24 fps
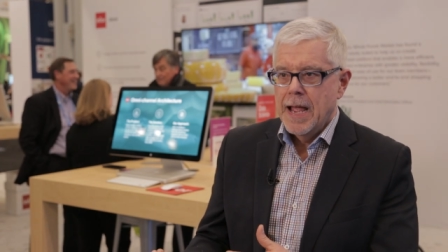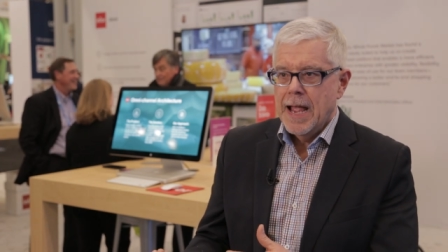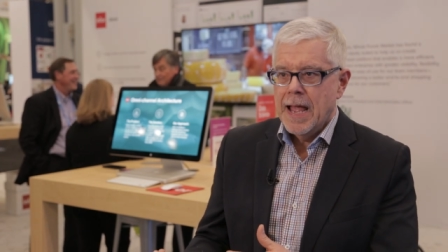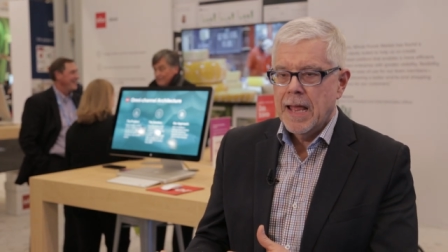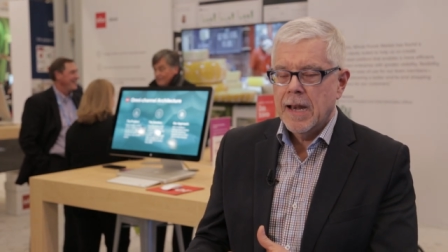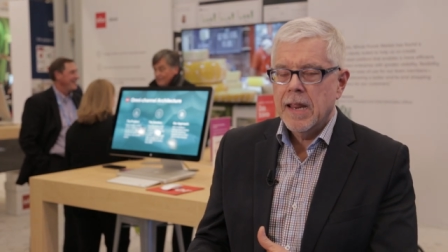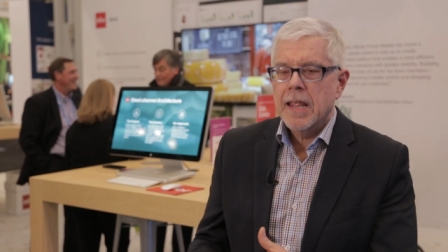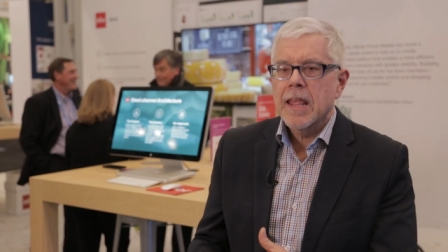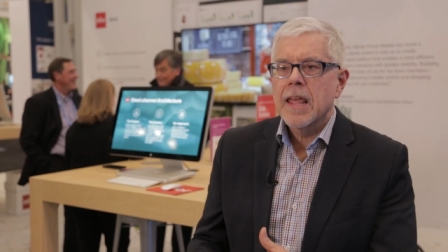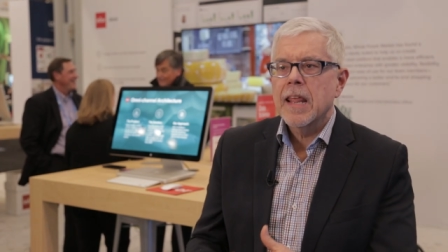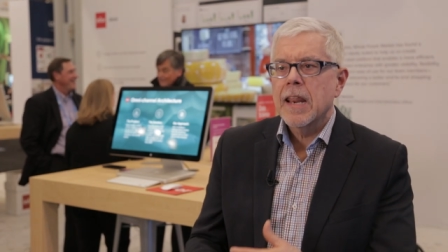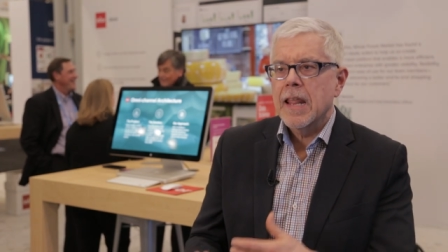
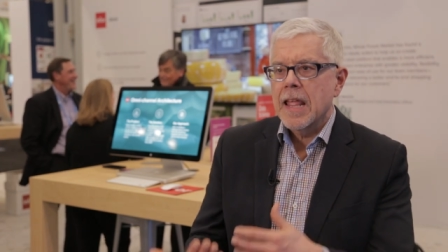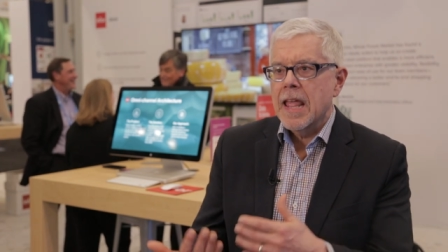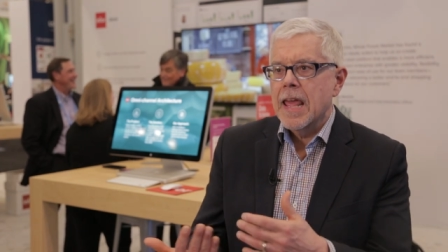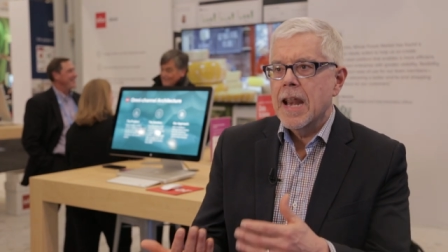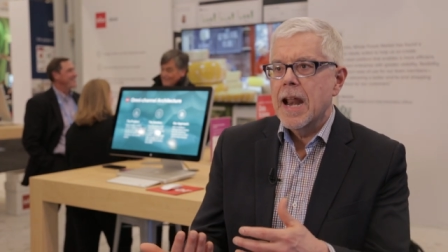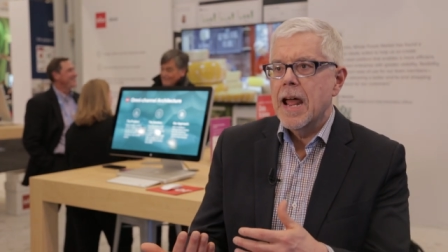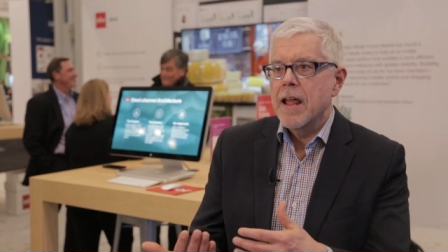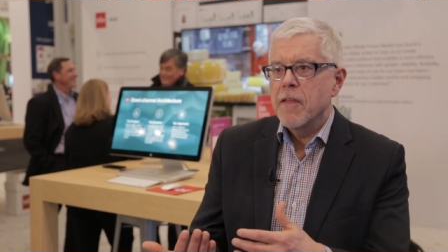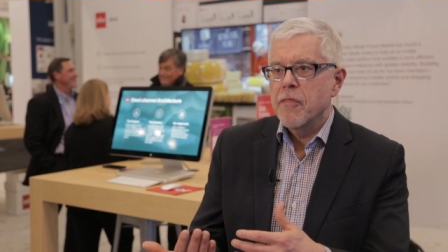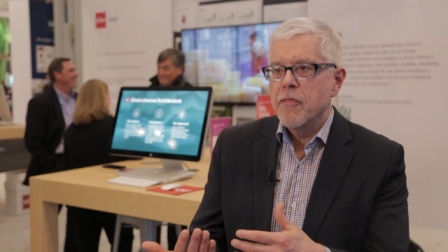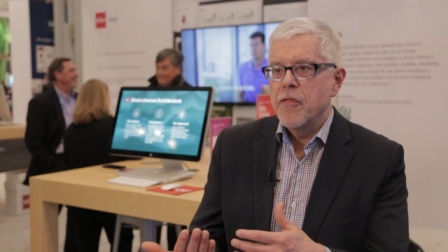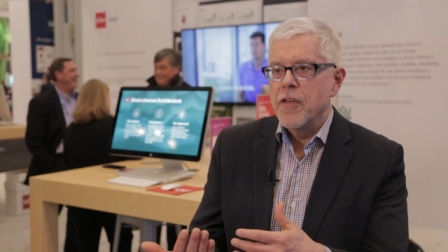And, and,
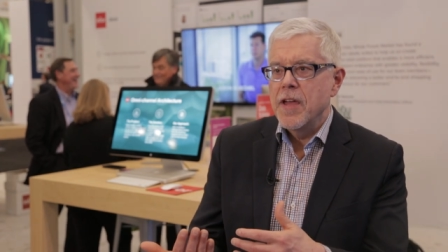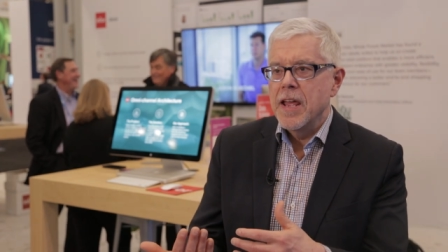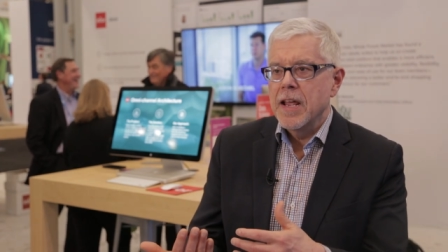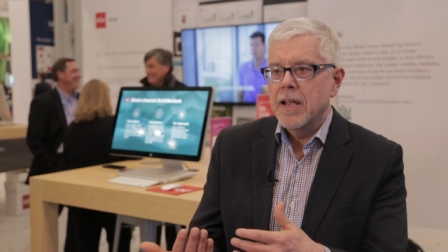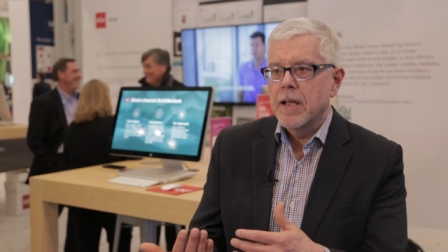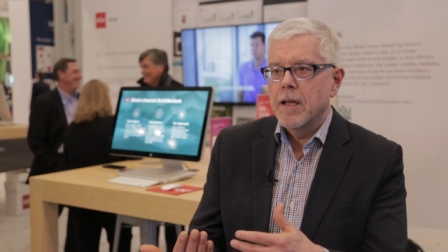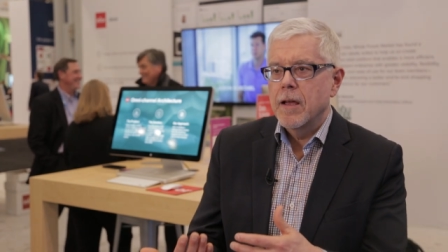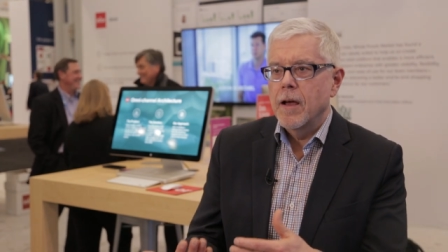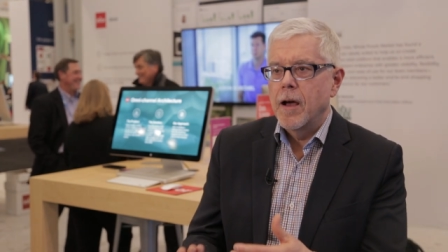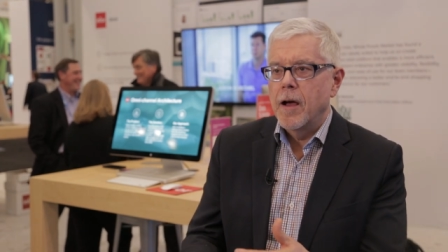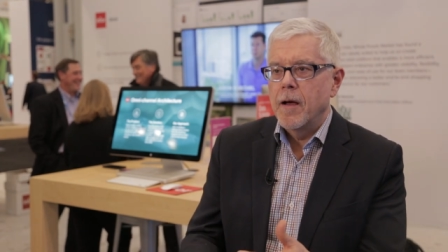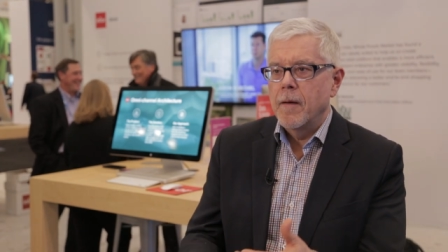and I
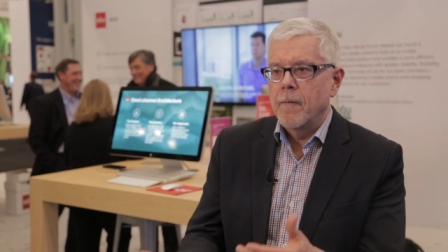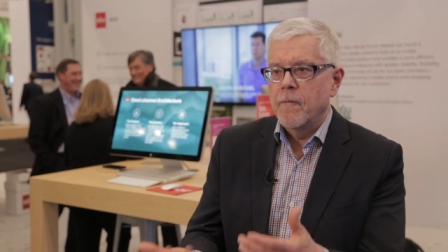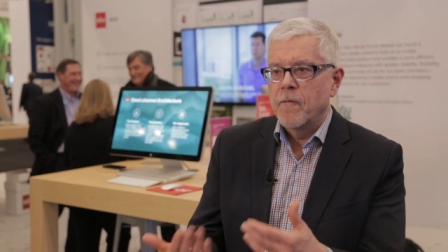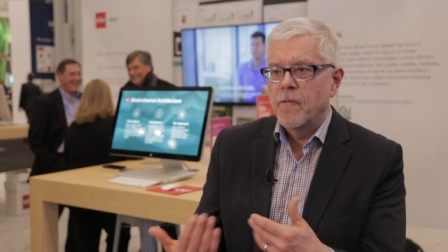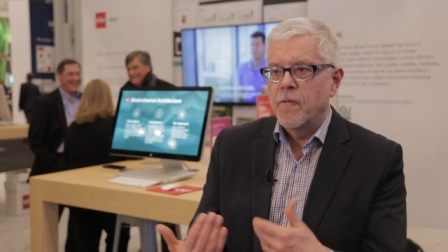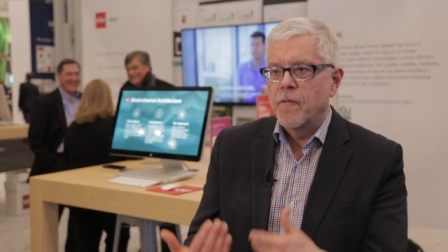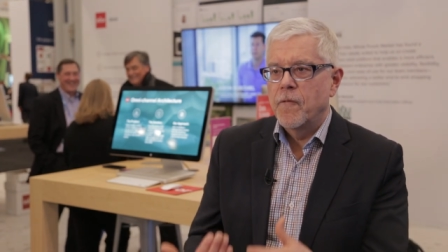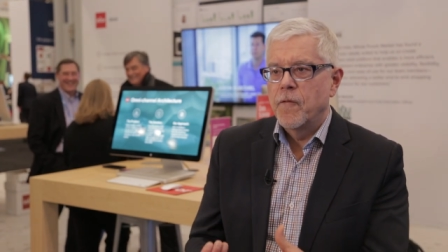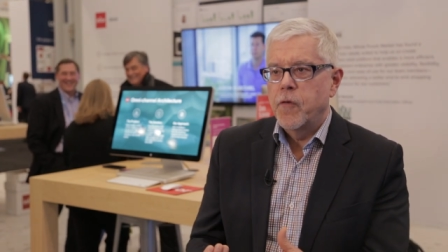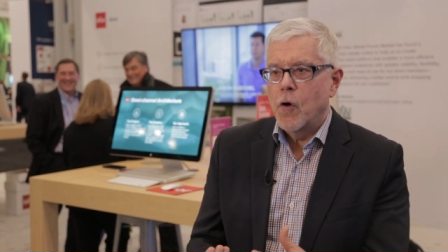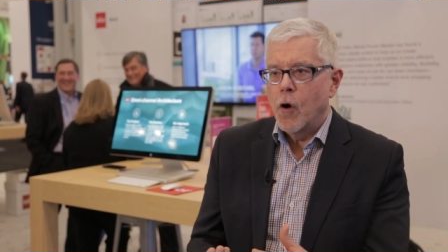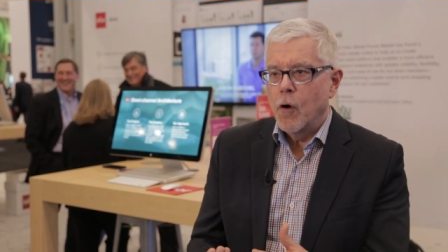think uh,
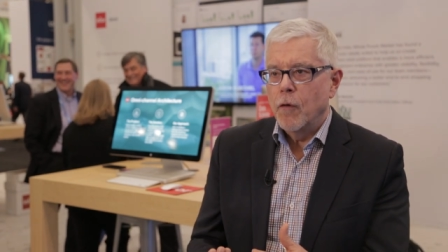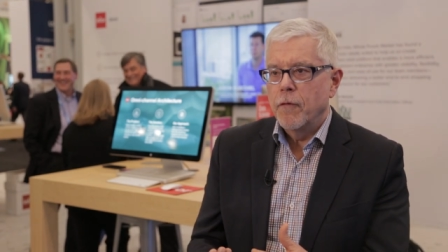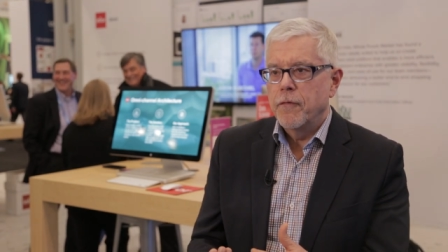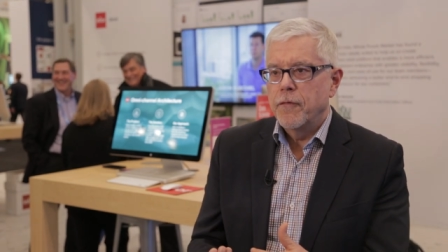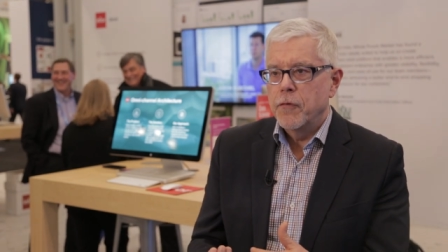Whole